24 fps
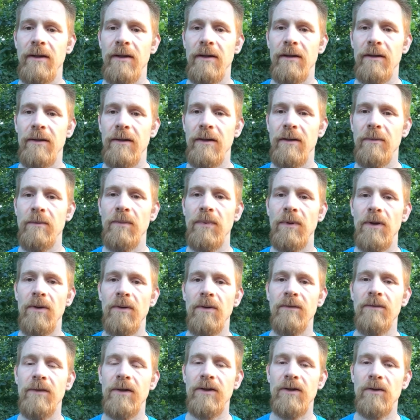the blow
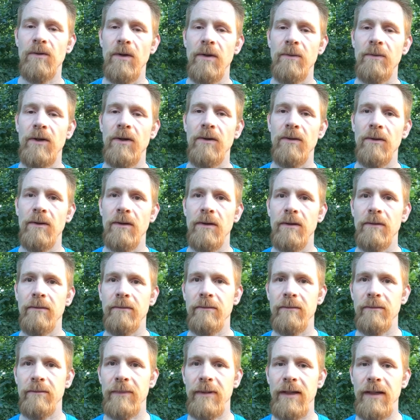of the swamp cooler
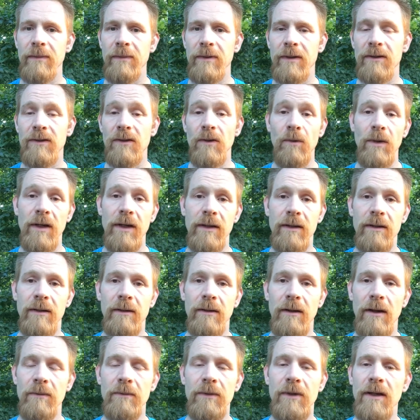keeping us awake.
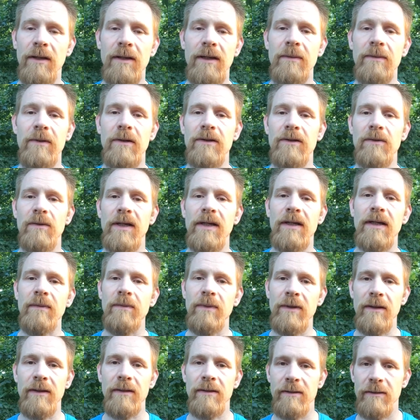I'm not keeping us awake,
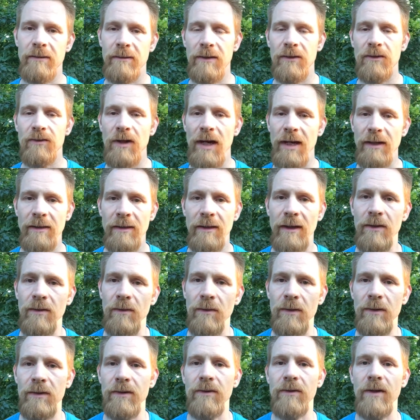keeping us distracted. I don't
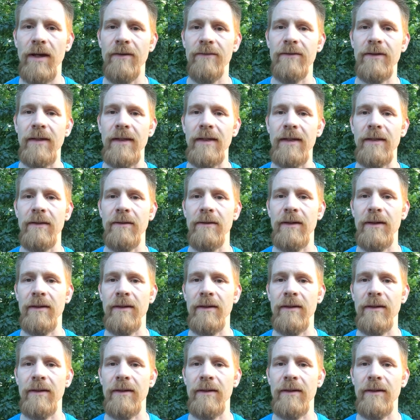want you to have to hear it.